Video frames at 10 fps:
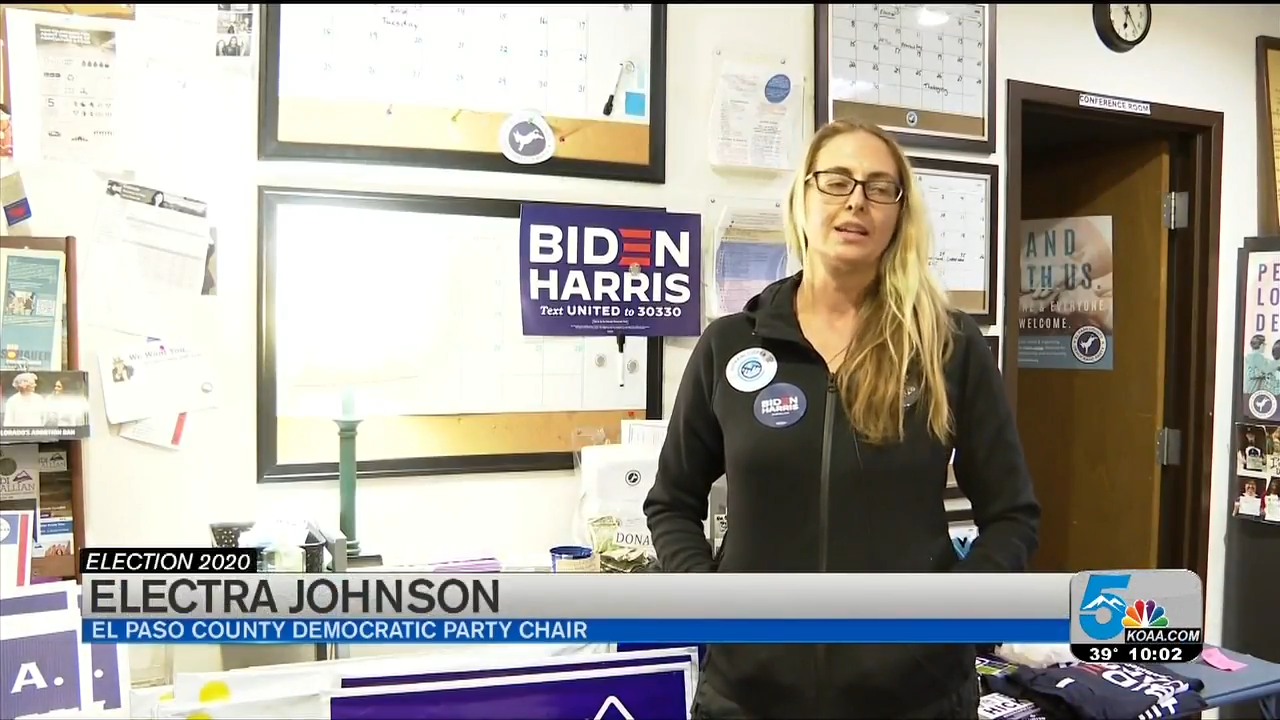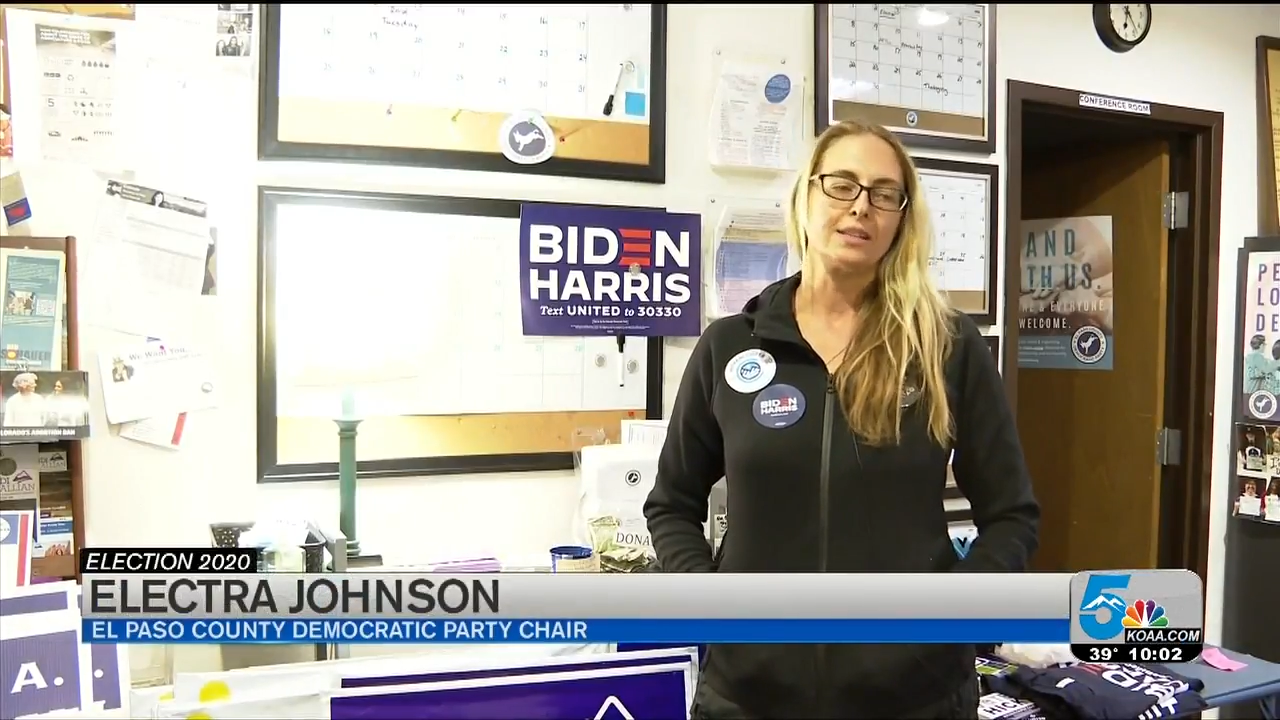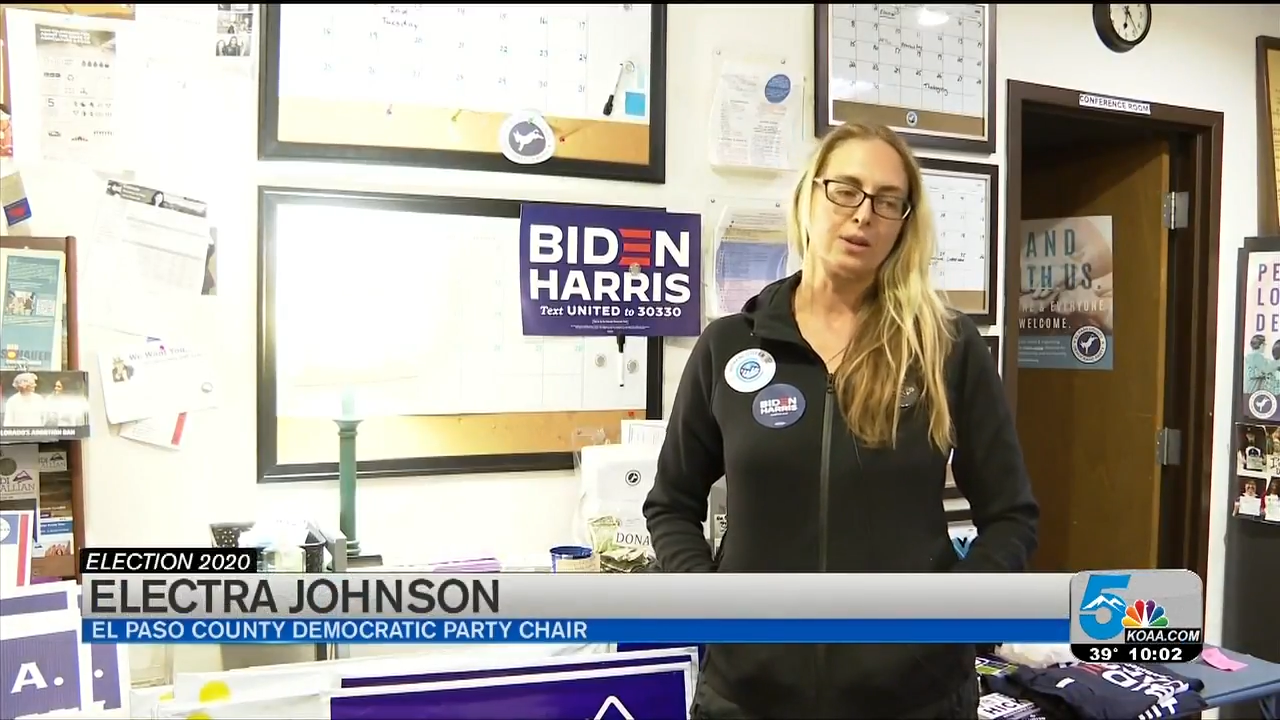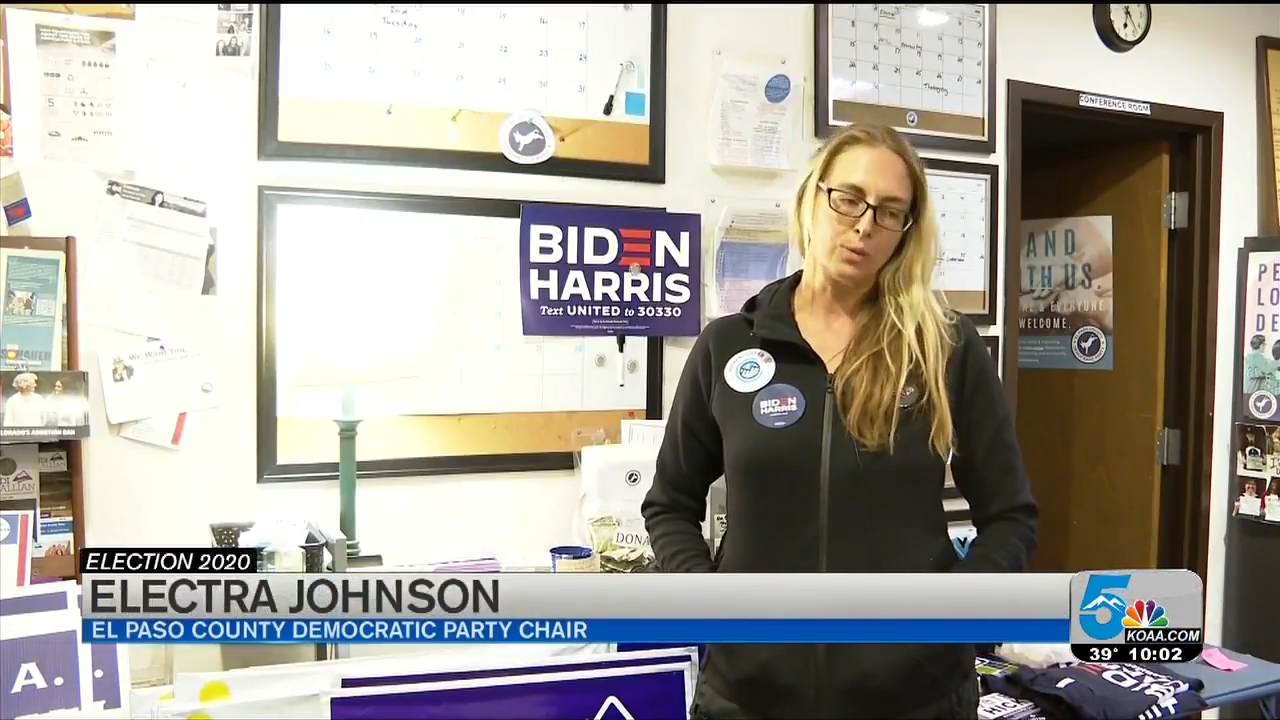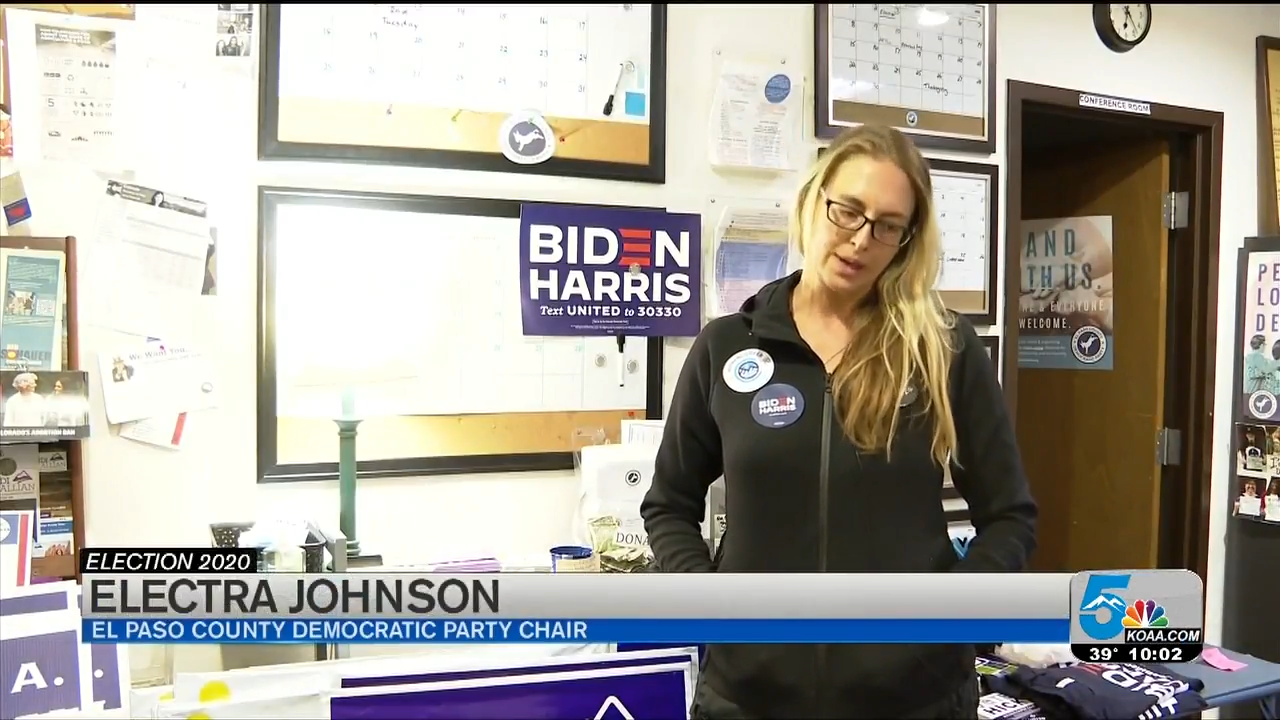
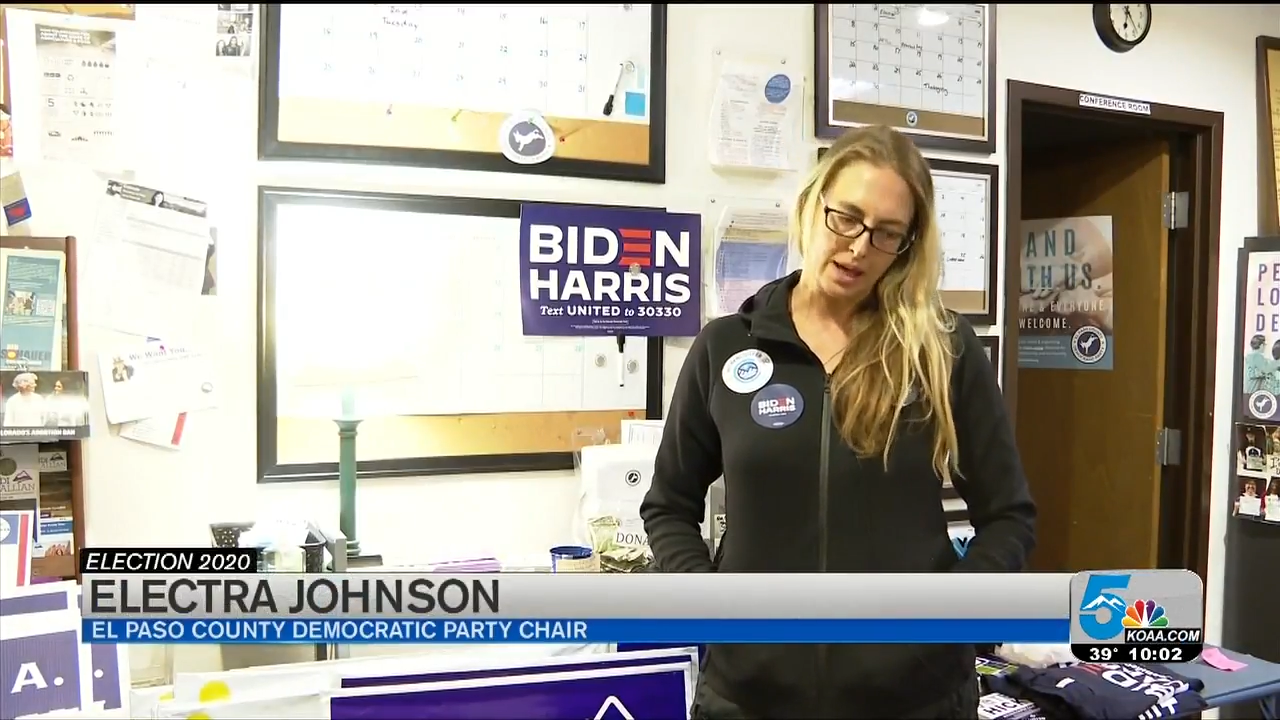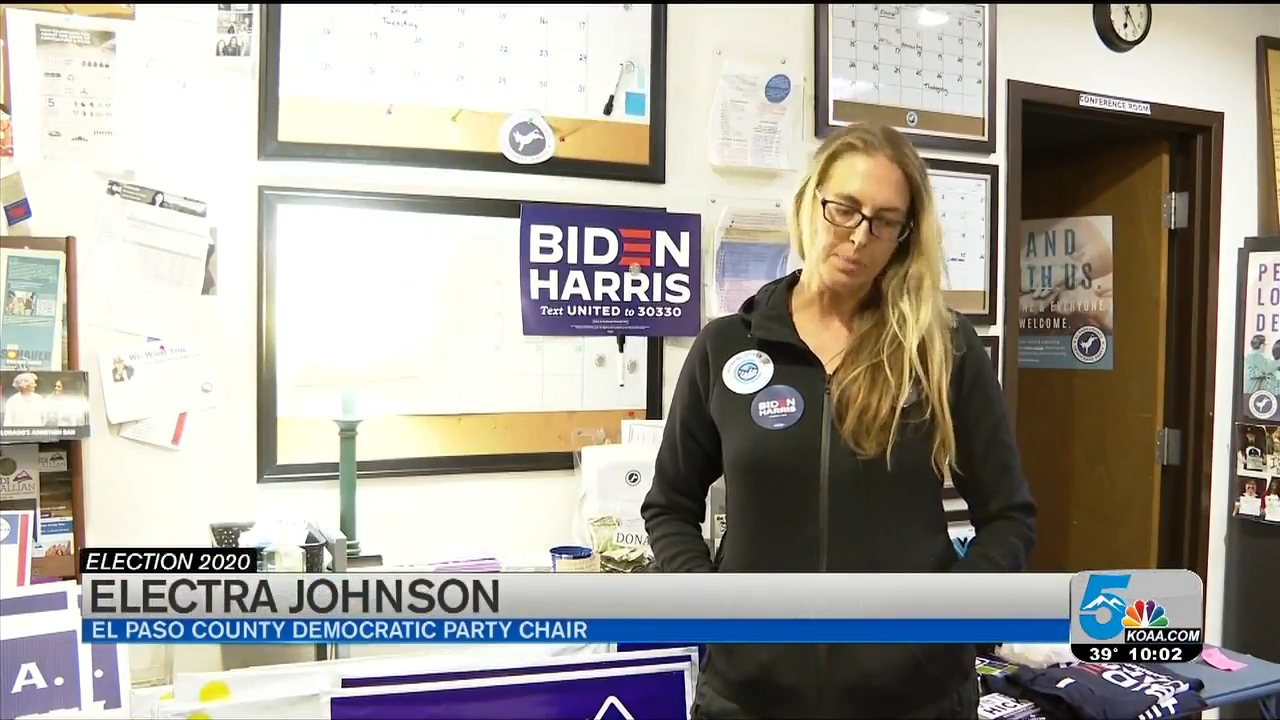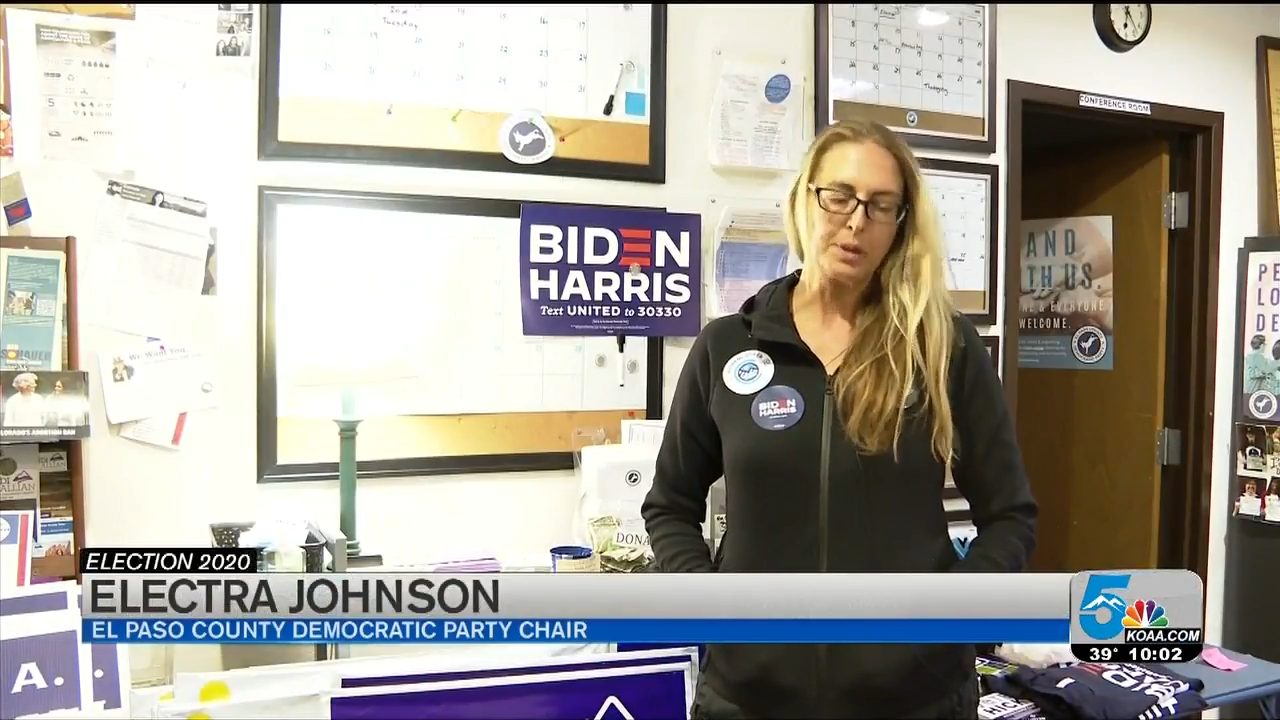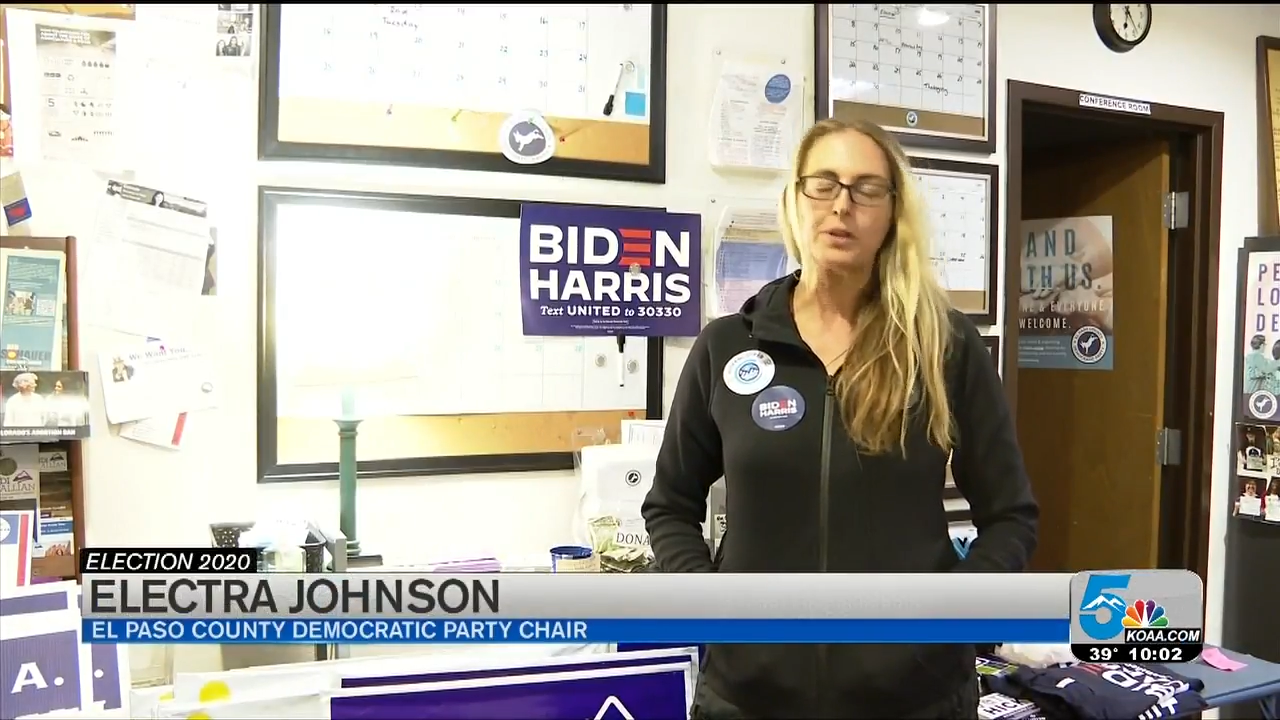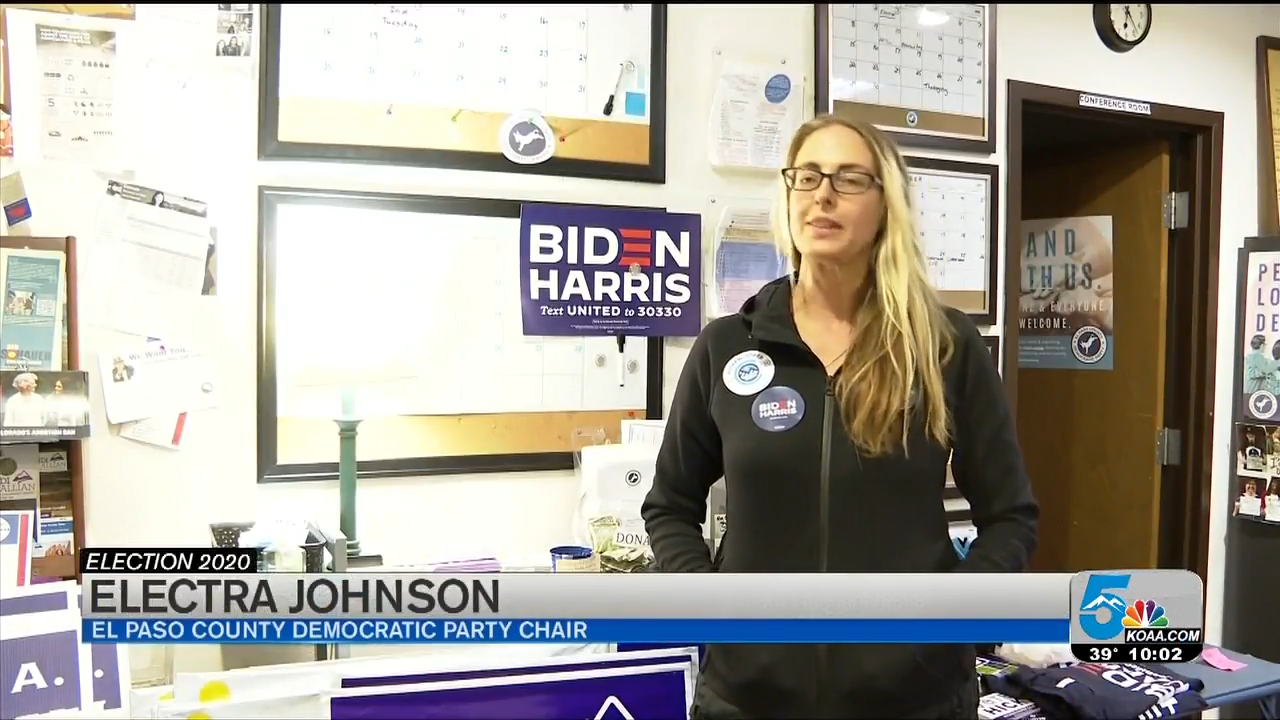And so we
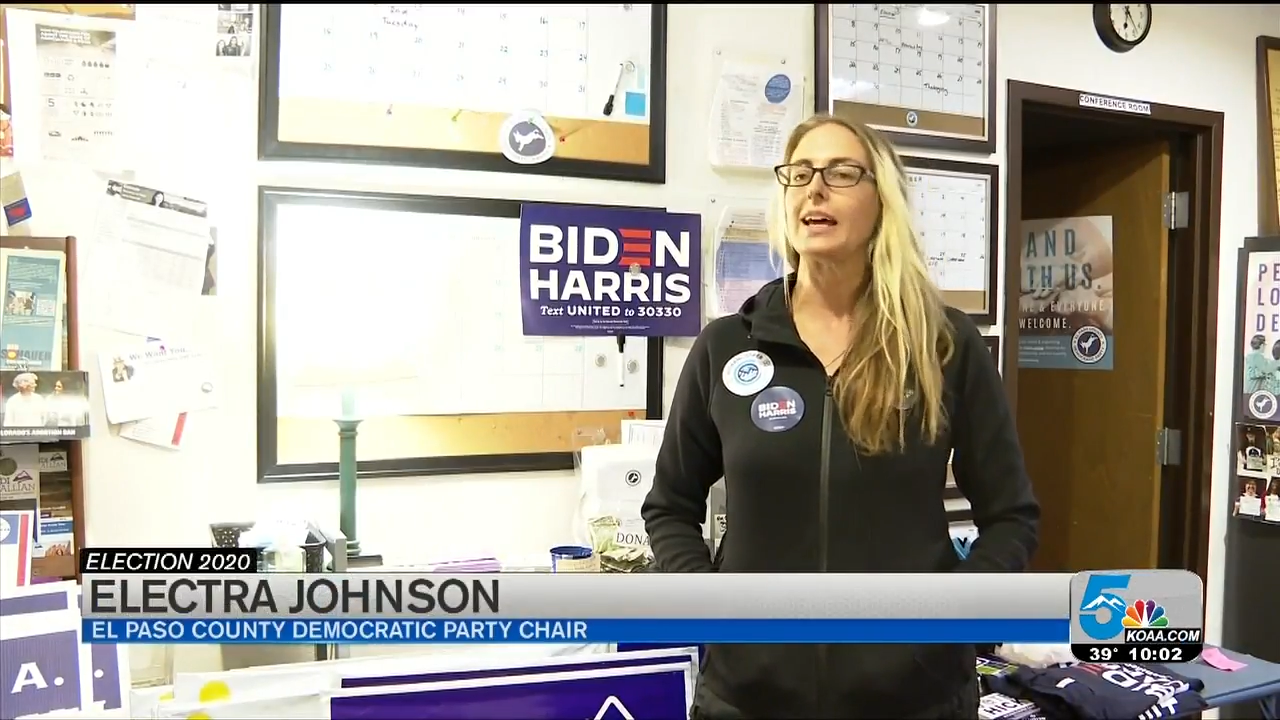upload